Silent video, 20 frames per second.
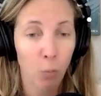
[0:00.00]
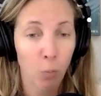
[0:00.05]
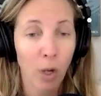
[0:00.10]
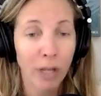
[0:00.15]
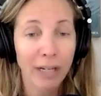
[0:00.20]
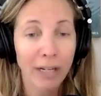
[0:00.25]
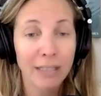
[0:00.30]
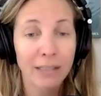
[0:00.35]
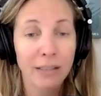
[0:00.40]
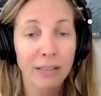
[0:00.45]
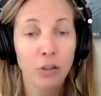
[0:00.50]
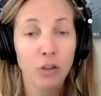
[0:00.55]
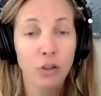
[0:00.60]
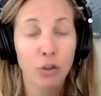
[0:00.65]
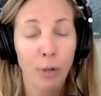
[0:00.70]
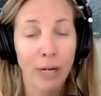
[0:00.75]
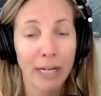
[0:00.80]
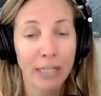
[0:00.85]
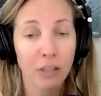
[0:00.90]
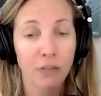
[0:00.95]
What is the
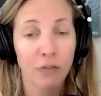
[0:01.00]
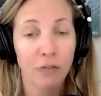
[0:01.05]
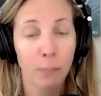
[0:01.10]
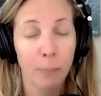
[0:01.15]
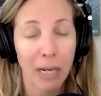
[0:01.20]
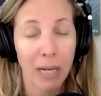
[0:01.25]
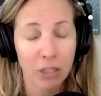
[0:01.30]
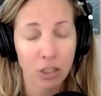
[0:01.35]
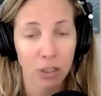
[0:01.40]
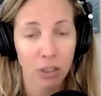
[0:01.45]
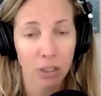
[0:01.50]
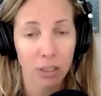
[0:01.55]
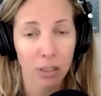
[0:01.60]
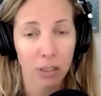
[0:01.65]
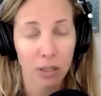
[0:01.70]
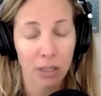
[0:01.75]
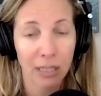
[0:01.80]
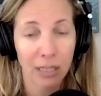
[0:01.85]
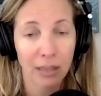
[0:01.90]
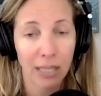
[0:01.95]
transformation
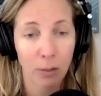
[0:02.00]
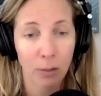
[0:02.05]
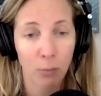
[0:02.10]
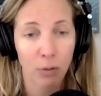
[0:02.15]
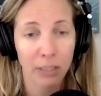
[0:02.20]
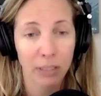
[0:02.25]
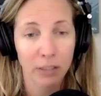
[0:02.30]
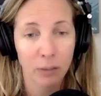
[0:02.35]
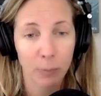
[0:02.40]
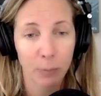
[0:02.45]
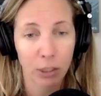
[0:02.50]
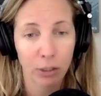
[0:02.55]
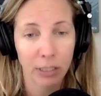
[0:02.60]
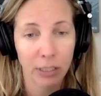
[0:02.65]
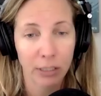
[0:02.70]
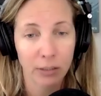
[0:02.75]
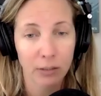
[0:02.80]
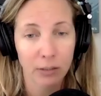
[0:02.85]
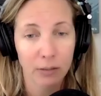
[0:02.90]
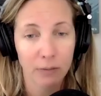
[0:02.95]
that they will
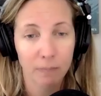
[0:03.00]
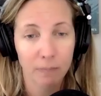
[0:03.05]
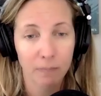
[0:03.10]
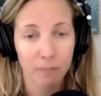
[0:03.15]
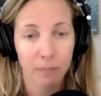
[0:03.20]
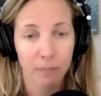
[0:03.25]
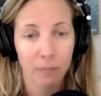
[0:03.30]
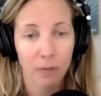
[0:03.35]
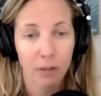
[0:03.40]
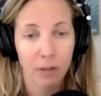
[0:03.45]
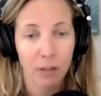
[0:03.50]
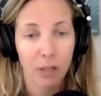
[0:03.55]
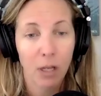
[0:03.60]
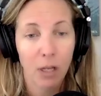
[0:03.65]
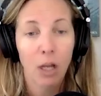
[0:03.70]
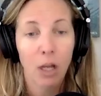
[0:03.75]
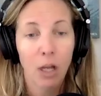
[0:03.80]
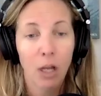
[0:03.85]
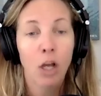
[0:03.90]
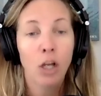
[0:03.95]
experience?
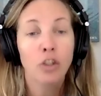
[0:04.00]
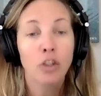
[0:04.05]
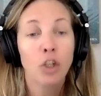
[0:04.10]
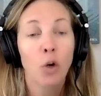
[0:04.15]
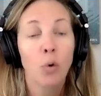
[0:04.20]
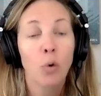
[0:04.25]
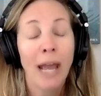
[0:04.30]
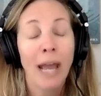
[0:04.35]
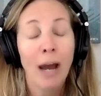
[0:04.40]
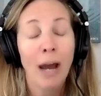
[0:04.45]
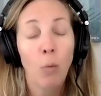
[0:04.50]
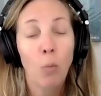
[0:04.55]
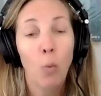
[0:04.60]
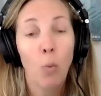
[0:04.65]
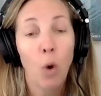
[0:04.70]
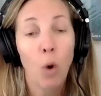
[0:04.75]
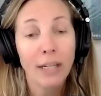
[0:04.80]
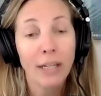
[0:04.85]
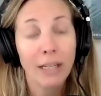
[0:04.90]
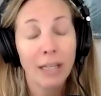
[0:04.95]
So now
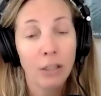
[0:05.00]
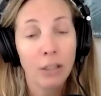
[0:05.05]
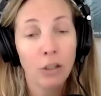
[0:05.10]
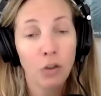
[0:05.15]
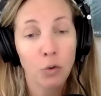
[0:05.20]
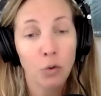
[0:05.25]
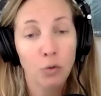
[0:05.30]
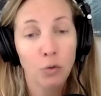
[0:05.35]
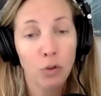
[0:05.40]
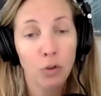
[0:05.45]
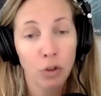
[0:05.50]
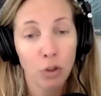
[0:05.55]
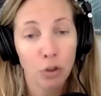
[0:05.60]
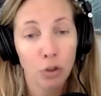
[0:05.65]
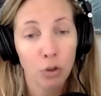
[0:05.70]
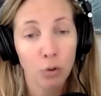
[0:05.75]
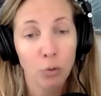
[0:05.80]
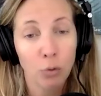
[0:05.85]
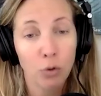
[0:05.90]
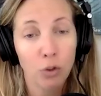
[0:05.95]
what can you
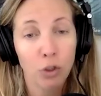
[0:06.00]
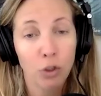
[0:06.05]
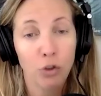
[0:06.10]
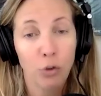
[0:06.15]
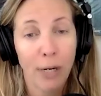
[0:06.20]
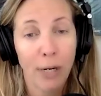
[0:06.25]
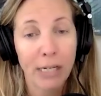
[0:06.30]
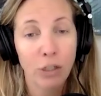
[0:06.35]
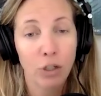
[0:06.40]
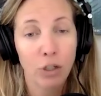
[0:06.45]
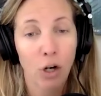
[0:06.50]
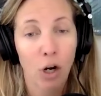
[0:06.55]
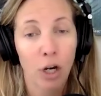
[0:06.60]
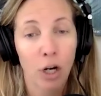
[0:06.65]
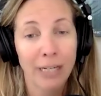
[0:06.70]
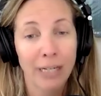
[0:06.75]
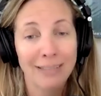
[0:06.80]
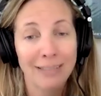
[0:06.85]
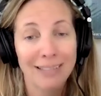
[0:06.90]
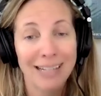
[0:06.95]
do to train your
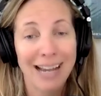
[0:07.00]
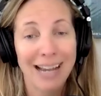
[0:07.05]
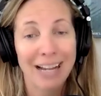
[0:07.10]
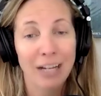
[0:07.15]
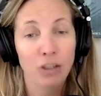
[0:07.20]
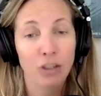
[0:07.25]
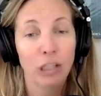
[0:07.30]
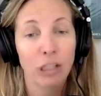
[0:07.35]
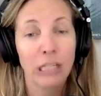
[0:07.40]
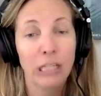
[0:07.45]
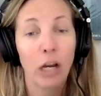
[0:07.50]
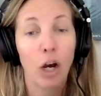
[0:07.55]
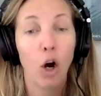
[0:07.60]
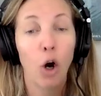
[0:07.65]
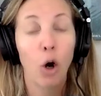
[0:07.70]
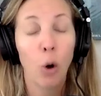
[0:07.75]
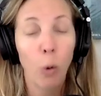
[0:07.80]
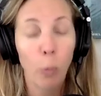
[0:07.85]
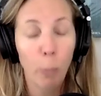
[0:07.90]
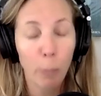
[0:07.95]
audience to actually
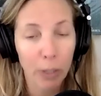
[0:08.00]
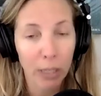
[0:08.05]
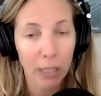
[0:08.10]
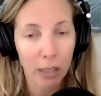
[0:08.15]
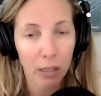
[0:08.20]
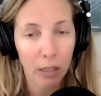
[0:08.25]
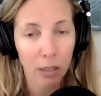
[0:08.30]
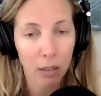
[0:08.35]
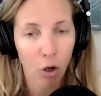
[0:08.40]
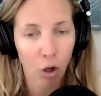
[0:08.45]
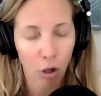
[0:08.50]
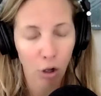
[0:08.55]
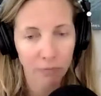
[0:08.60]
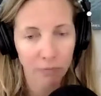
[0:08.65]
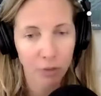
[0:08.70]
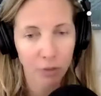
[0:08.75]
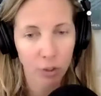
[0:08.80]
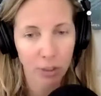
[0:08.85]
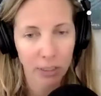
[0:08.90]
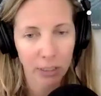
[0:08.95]
open all
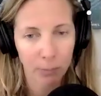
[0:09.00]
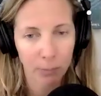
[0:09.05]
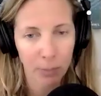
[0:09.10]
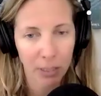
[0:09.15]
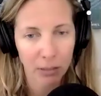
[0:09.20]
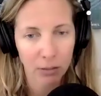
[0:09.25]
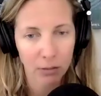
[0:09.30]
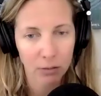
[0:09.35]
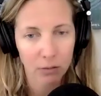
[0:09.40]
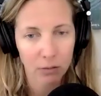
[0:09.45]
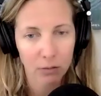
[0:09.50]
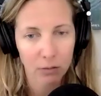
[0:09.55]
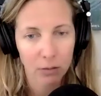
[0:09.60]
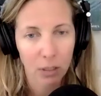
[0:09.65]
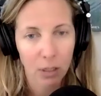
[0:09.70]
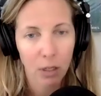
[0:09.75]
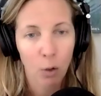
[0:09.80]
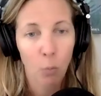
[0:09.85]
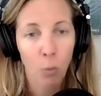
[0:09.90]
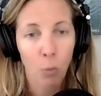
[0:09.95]
of your emails?
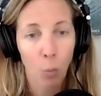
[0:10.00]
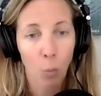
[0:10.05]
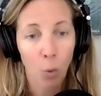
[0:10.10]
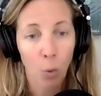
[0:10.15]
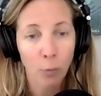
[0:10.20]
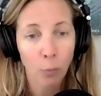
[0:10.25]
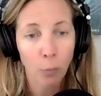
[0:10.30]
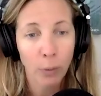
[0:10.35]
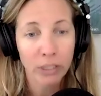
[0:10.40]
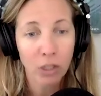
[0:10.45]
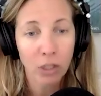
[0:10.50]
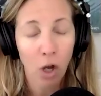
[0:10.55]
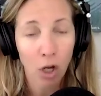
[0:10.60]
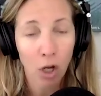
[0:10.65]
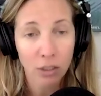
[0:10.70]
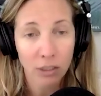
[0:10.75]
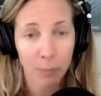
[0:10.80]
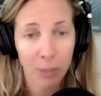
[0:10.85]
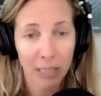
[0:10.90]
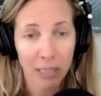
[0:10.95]
Well, one, we
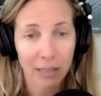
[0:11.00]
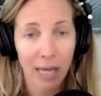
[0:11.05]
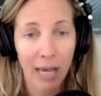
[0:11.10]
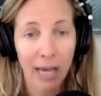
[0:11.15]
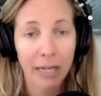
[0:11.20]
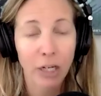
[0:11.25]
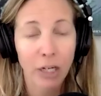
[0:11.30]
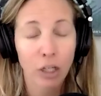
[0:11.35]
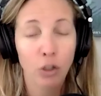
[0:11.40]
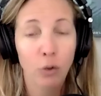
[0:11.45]
talked about that.